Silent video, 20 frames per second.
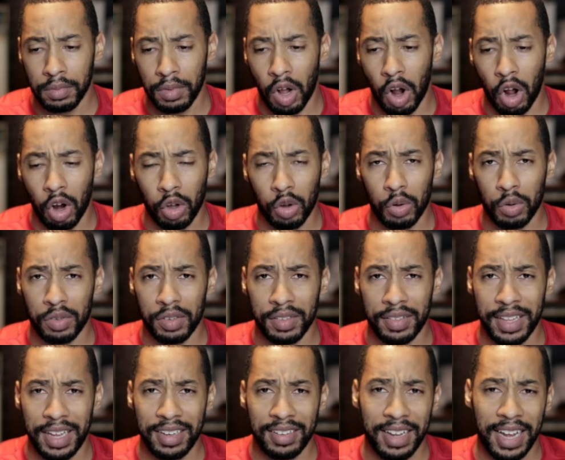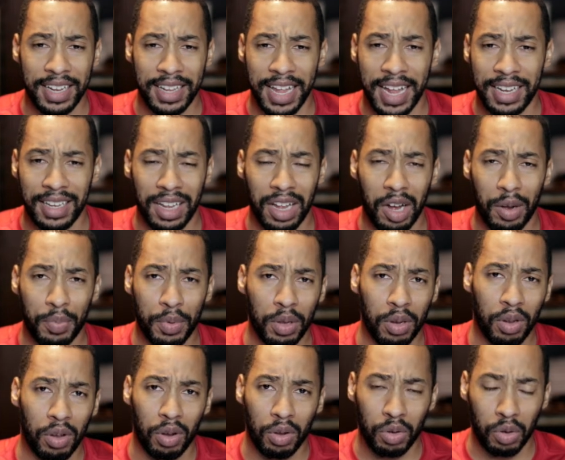Articles and things like that to help you
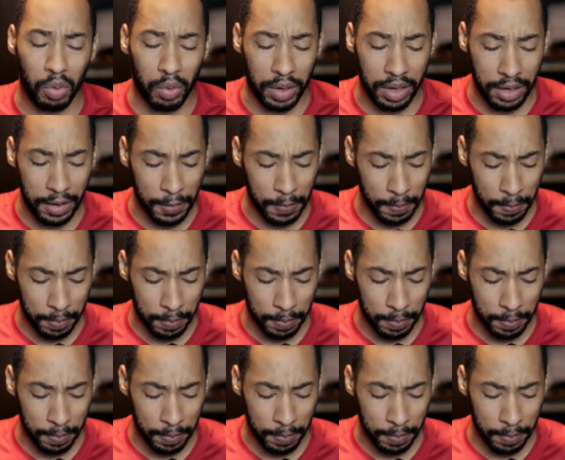along the way.